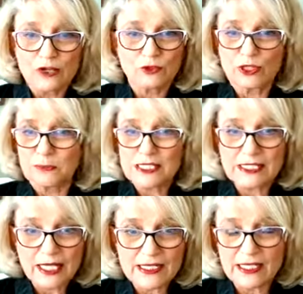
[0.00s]
for the
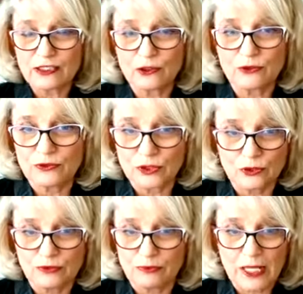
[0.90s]
mistakes that you've
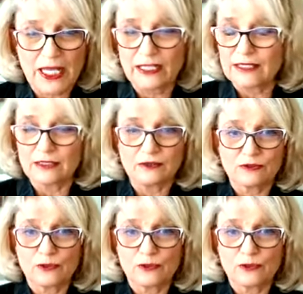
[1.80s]
you've made and